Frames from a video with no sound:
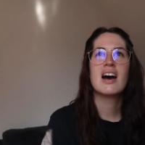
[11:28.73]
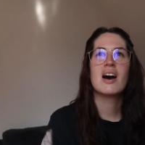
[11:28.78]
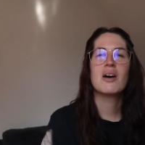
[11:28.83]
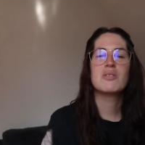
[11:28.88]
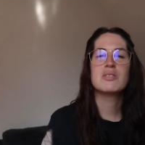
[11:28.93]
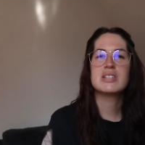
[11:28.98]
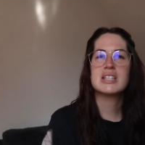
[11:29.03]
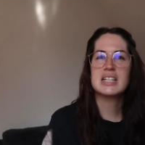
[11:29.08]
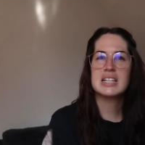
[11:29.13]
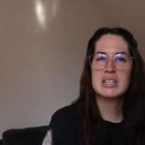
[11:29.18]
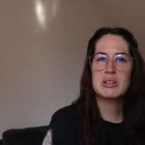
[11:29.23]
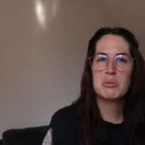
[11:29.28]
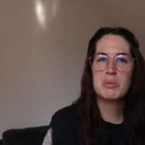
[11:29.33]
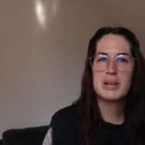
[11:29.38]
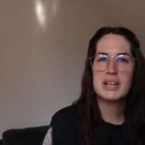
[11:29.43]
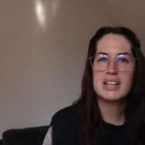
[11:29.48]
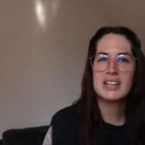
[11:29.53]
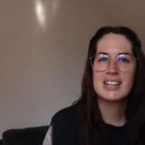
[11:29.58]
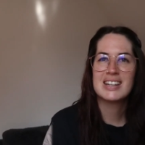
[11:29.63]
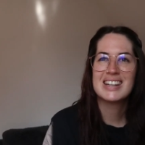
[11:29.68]
I was a little
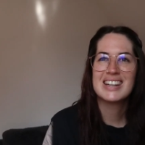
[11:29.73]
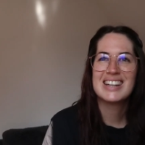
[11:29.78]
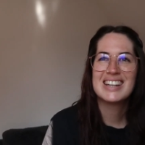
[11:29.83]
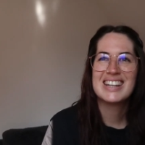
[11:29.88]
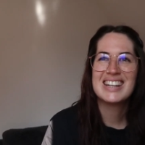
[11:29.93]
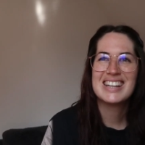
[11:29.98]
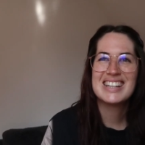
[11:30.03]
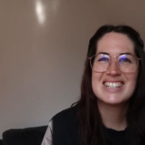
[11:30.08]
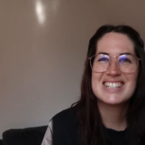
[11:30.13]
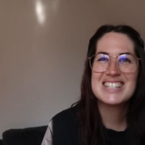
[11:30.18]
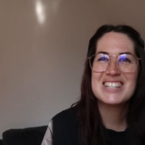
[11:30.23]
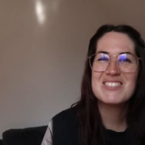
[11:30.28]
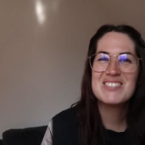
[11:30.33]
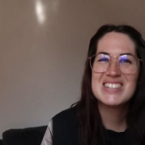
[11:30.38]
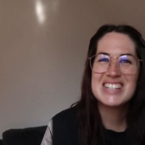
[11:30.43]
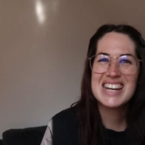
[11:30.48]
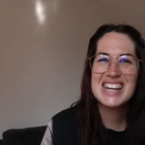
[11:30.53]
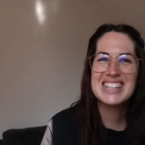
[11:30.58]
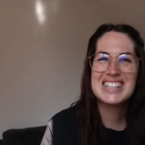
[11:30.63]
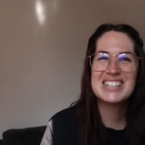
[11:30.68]
bit
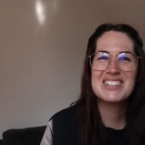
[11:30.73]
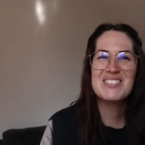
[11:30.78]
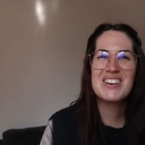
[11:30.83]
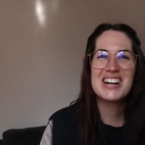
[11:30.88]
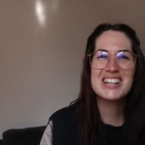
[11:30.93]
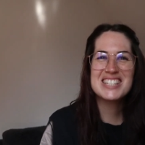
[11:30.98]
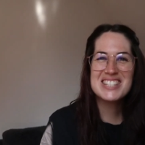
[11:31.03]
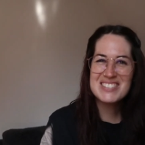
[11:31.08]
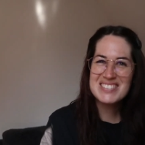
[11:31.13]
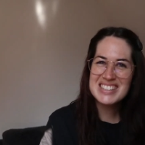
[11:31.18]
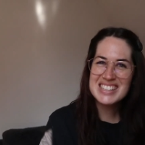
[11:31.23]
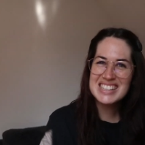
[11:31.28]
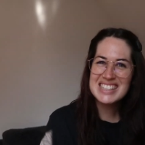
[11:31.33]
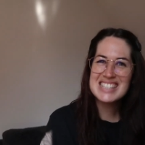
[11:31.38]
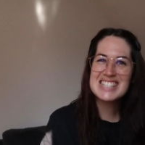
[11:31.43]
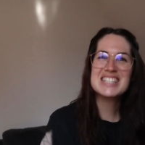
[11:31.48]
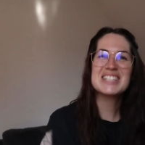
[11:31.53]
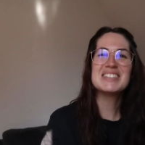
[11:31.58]
intimidated about doing it,